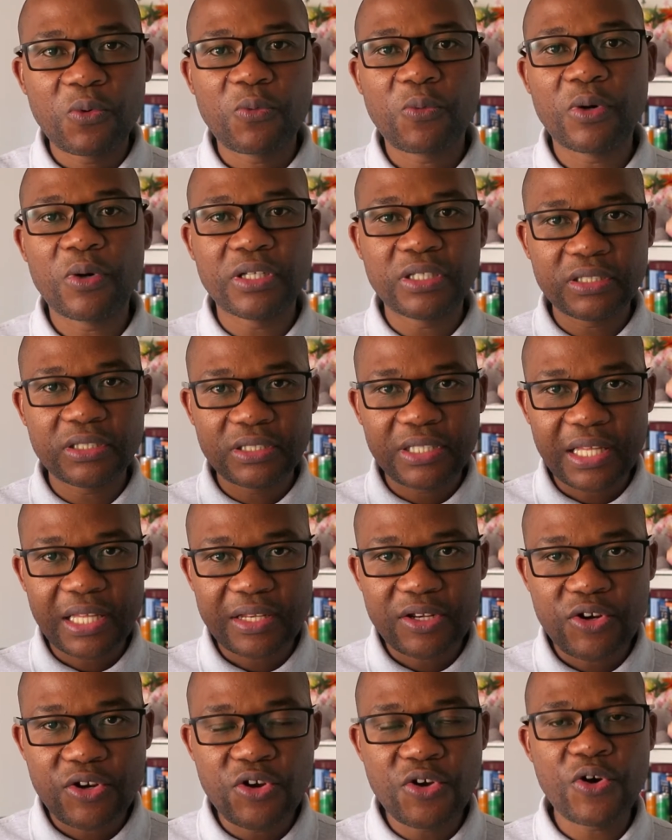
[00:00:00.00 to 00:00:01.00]
will
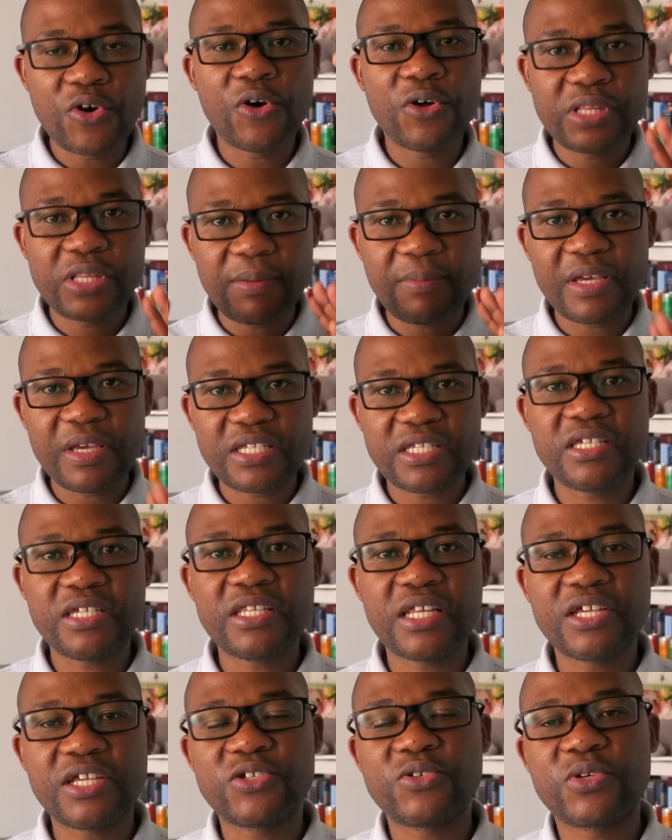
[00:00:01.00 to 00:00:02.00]
know the machine
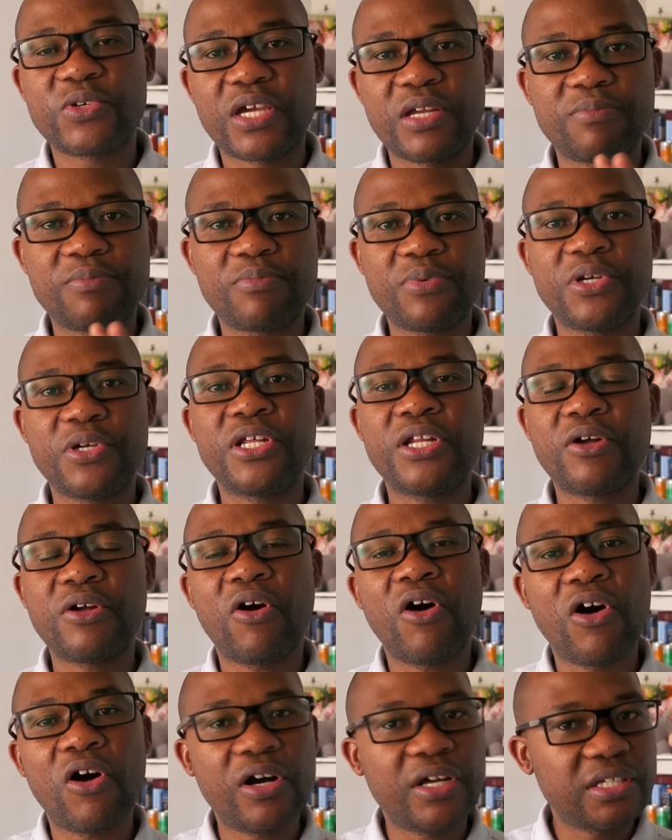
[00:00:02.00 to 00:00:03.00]
that you can put it
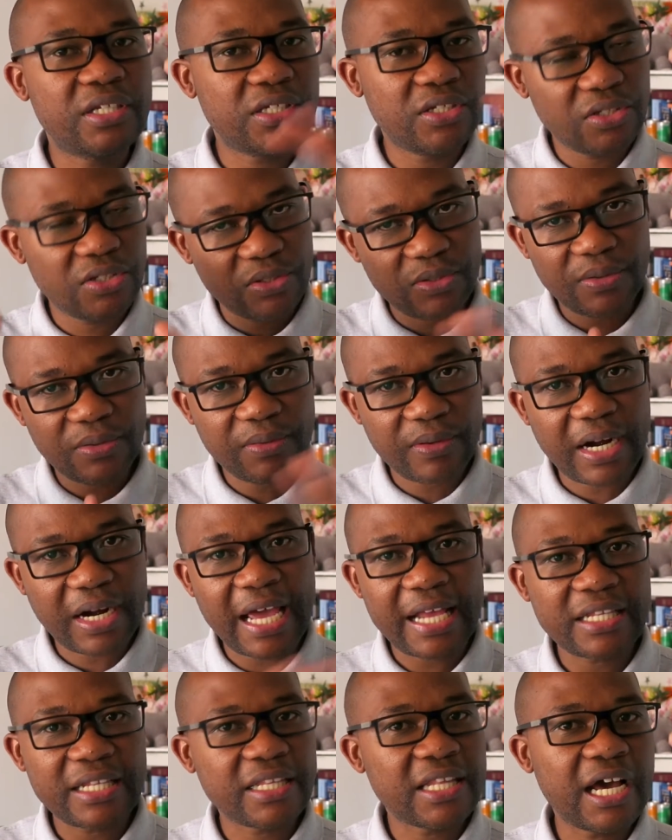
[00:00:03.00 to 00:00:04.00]
on,
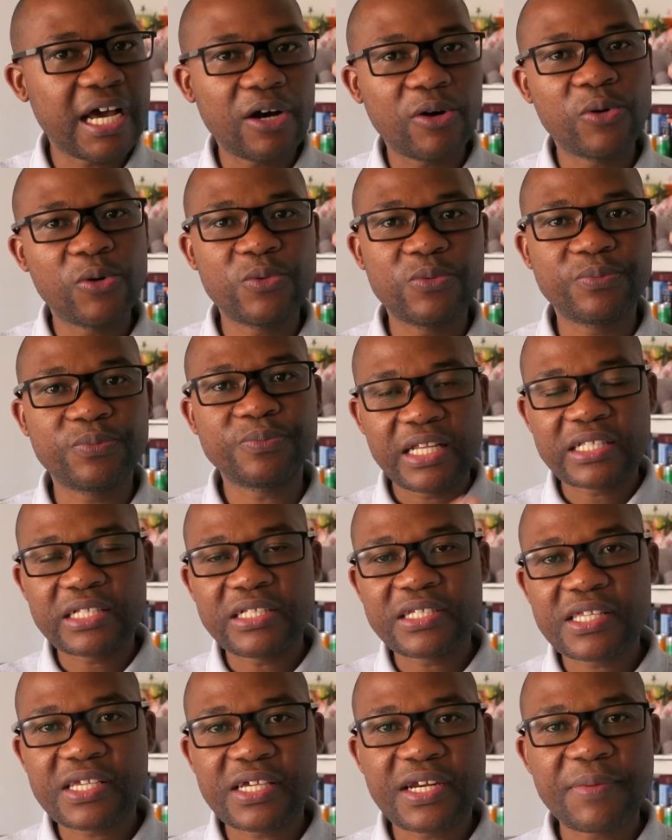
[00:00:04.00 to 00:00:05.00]
write their own little
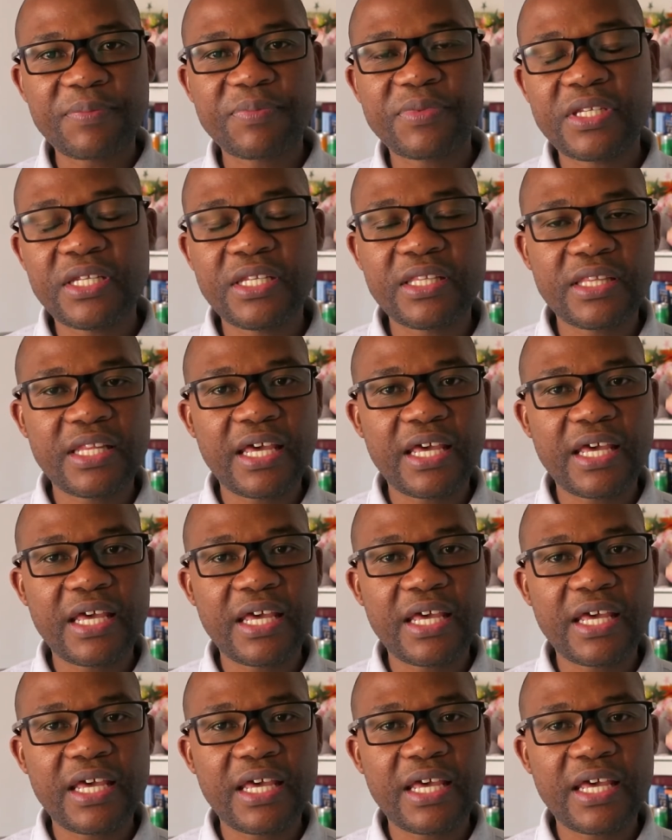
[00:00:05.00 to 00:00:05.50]
script in